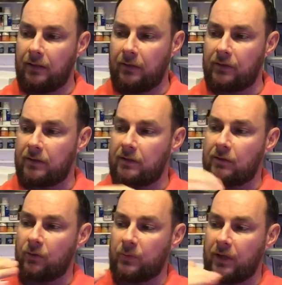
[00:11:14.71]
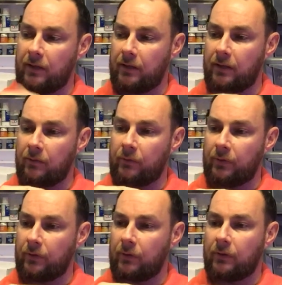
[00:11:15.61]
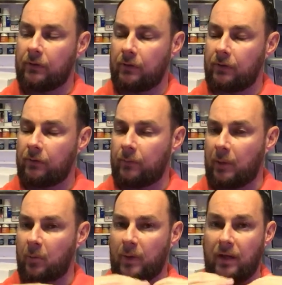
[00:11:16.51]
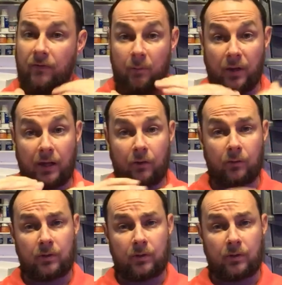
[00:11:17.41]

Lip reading: this is a subject that might be a bit iffy bringing it up,